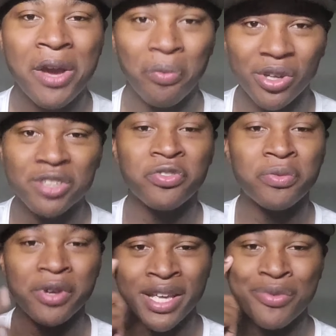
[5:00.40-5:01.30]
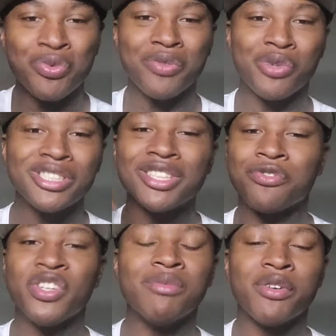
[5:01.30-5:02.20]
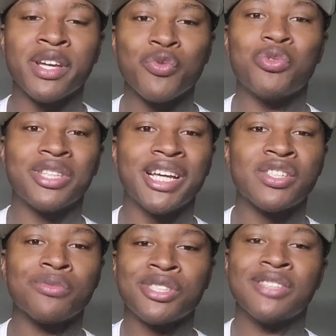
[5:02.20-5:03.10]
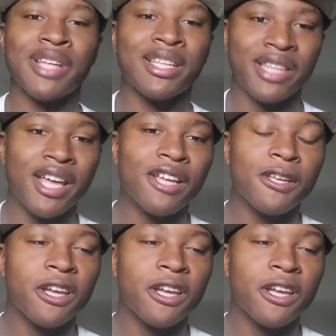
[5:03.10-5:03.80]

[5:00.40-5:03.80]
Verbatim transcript: once a female hit once a female hit with that some shit like that,